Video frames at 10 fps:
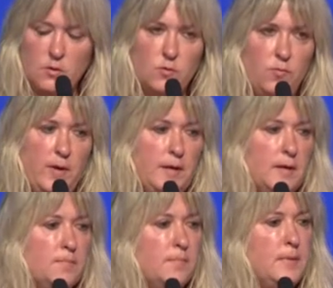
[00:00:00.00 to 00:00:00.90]

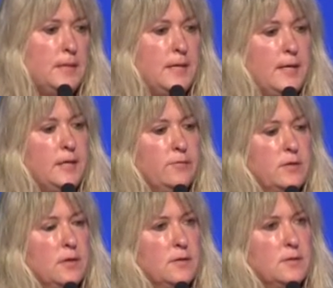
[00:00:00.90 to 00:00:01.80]
Creating and maintaining
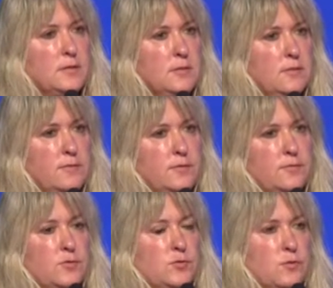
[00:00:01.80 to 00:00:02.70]
redundancy of
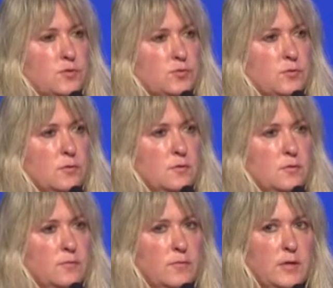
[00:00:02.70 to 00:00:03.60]
infrastructure,
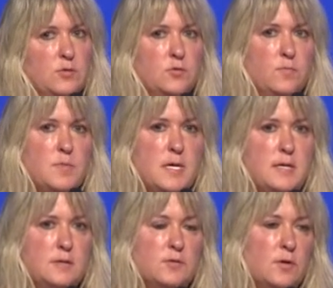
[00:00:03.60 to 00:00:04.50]
right? To
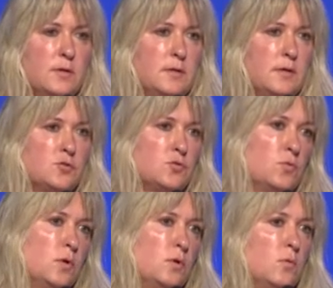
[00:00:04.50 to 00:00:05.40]
me, it's architecture
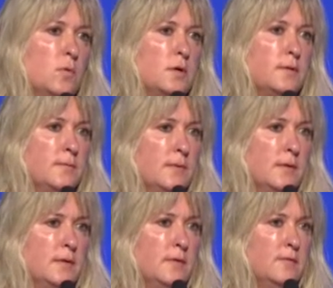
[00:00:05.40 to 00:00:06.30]
101,
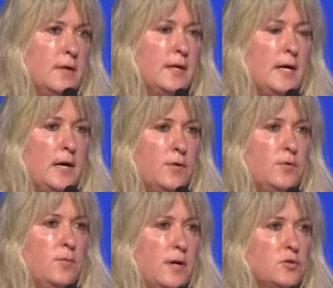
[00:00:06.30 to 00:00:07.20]
right? How
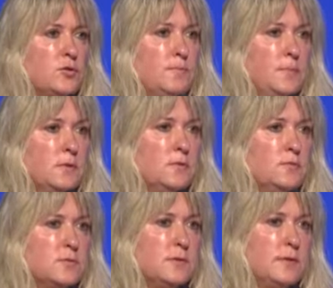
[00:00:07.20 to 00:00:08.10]
you actually build
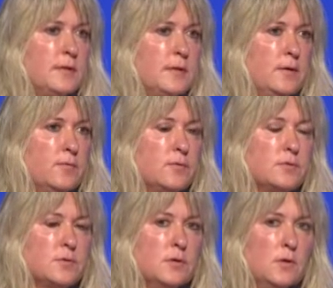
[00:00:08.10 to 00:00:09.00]
resilient networks.